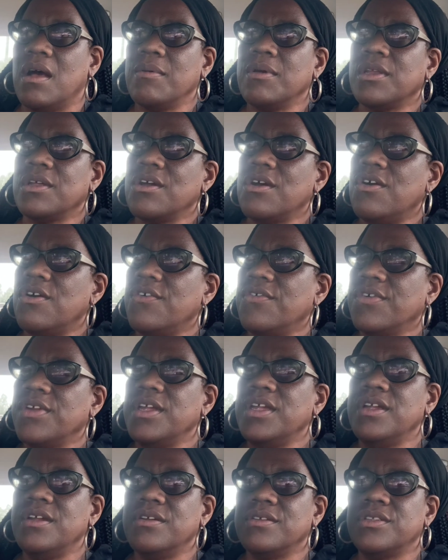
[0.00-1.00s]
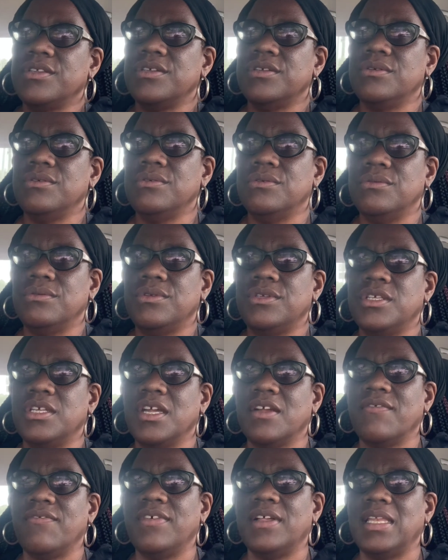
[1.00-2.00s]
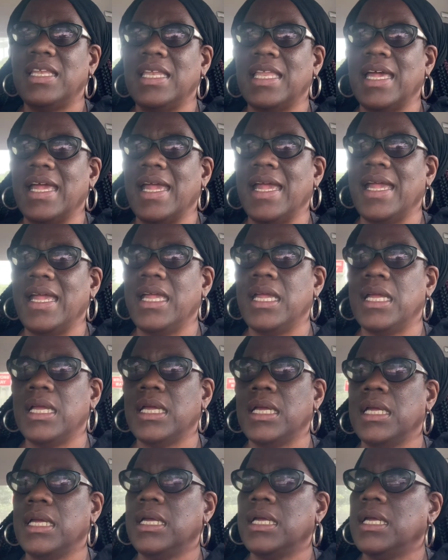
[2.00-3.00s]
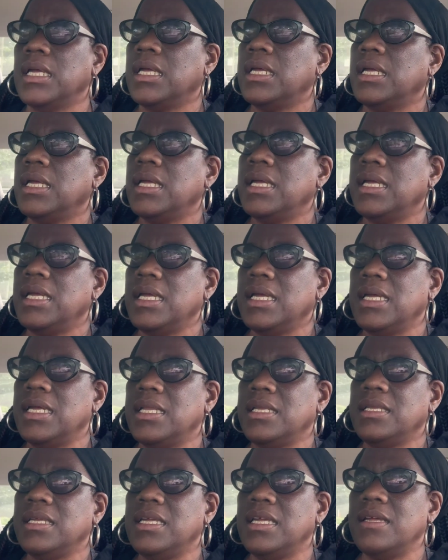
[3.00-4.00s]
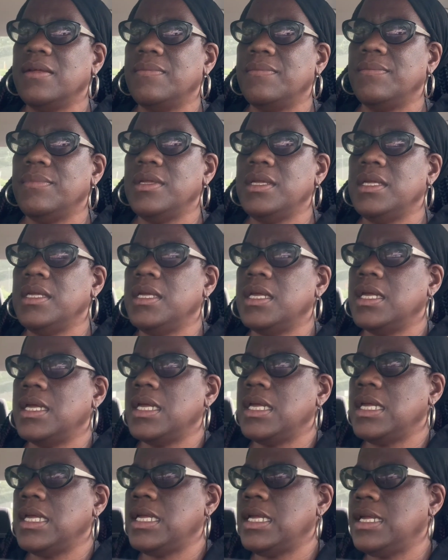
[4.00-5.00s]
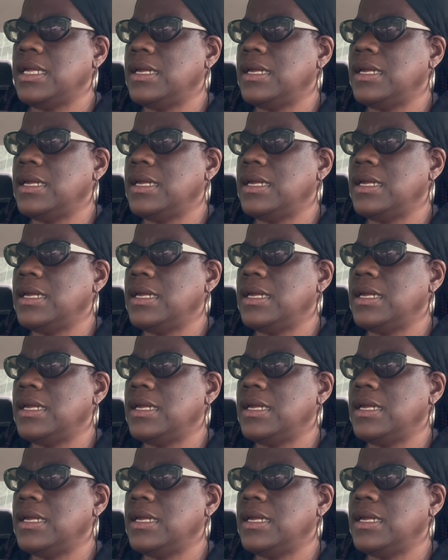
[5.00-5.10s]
gonna go over here to Chick Fil A and get me a.